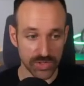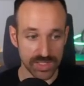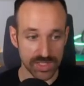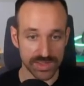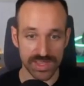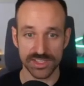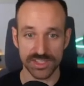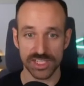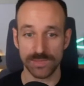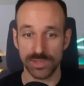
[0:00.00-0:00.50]
all,
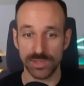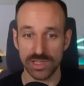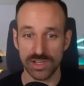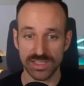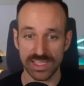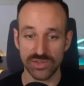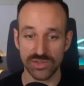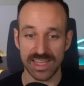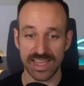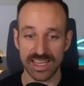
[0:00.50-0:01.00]
there's a block
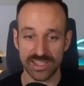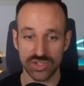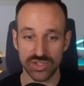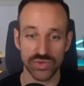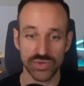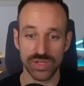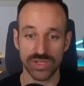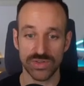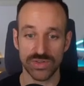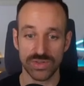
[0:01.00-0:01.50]
that you can add
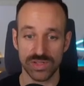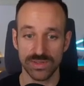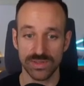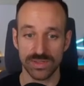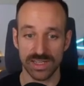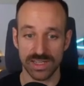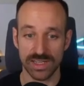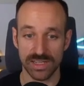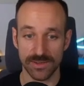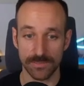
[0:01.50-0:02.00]
to your
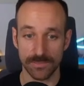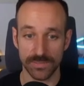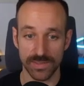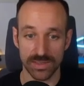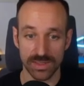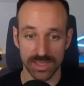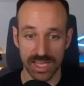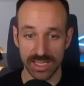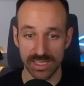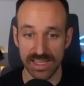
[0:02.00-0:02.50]

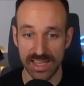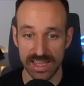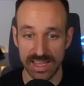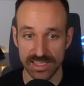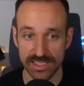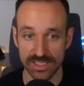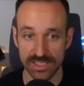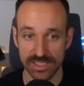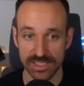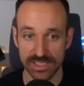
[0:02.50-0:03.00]

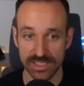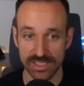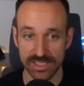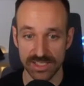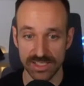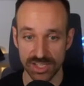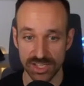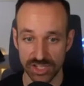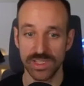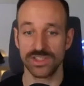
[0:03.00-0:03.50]
EAS.json.
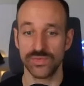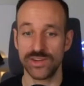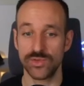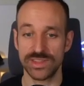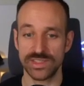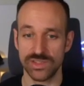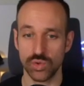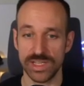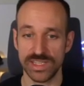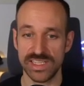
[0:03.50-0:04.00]
So for Android,
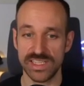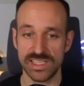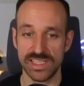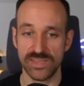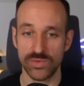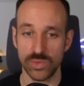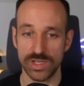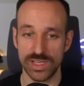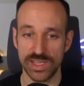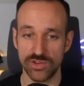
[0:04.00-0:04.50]
this is quite easy.
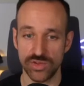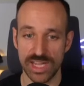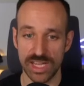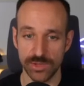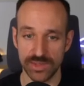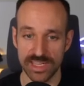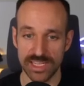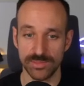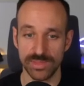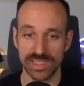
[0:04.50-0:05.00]
If you want an Android
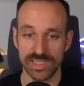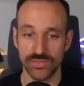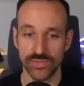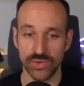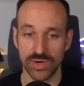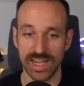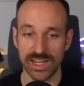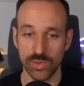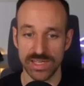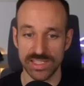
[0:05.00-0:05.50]
emulator build
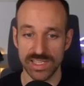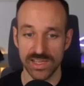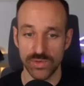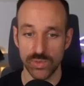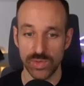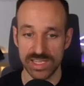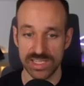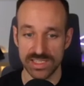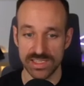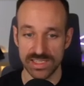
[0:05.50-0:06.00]
for iOS,
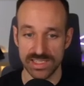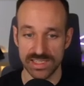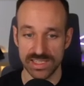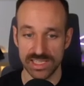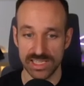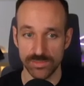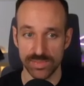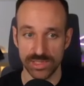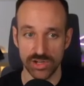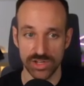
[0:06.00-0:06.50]
we need this
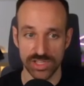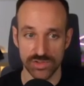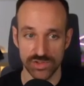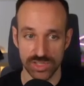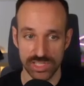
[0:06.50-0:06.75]
little block